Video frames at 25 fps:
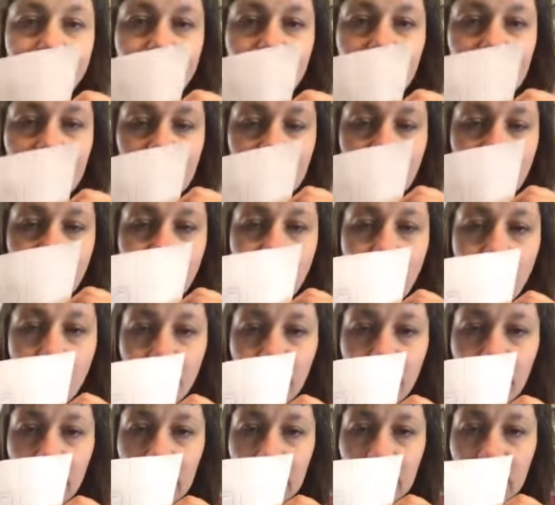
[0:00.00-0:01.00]
has drawing
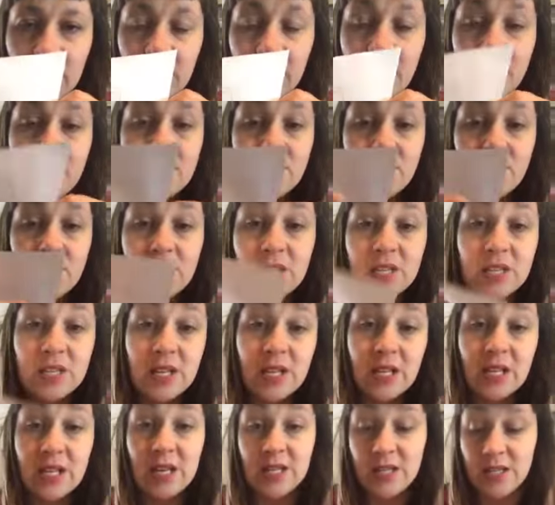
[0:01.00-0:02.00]
on it, so I'm going to stick
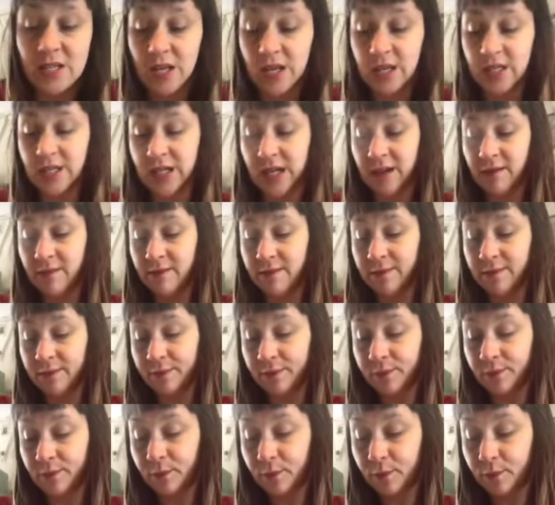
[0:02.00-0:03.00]
that side down.
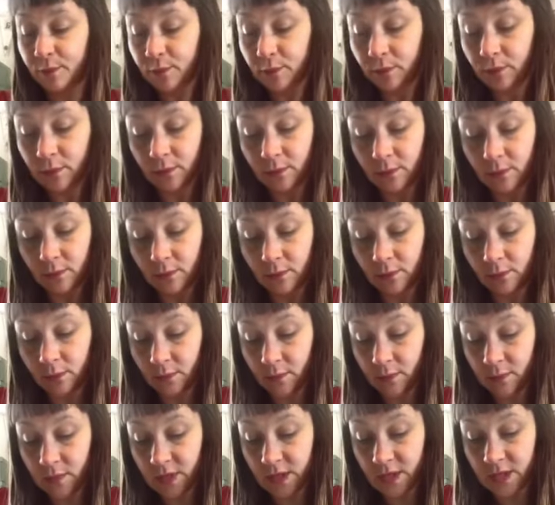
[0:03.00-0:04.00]

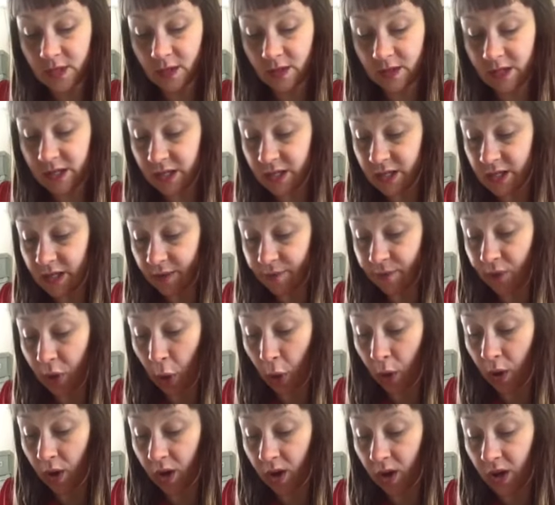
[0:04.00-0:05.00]
So at least I've
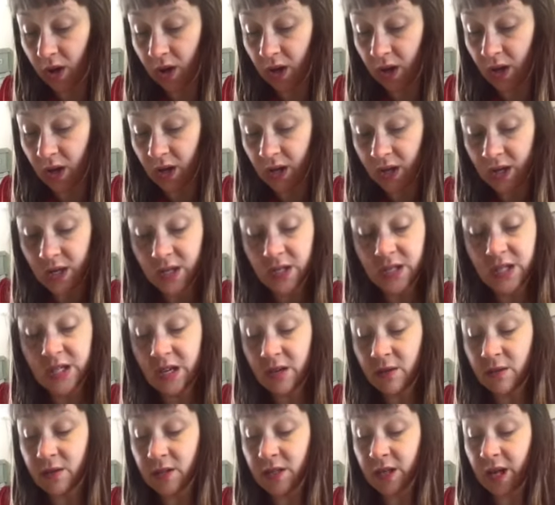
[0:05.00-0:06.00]
got
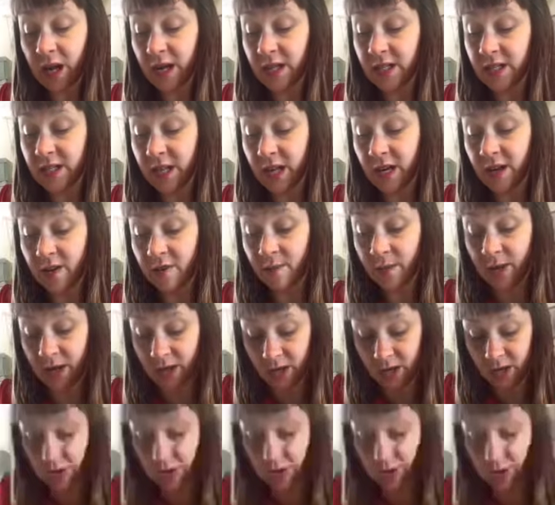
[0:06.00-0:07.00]
two sides then of my
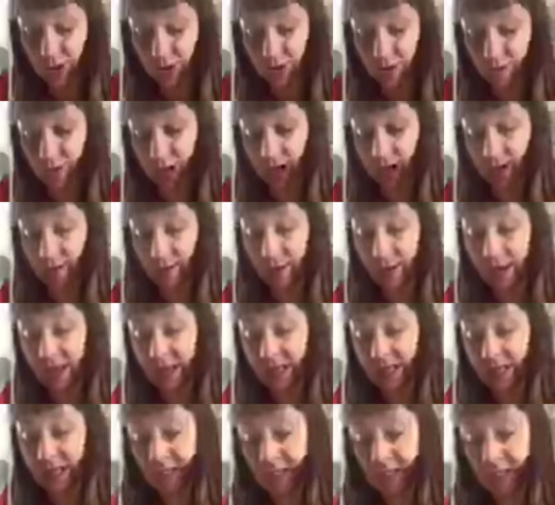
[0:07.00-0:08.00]
new pattern
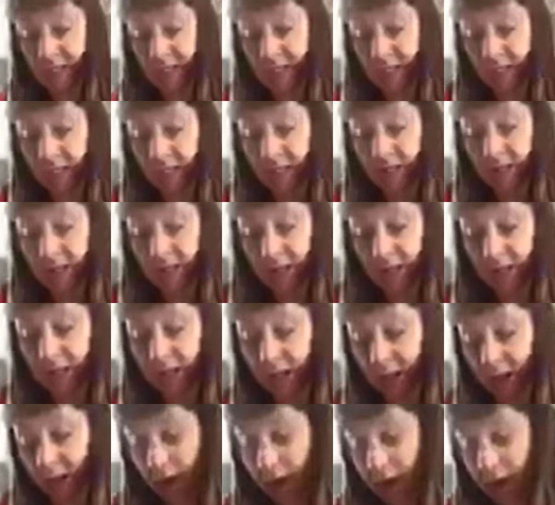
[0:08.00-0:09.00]
piece that are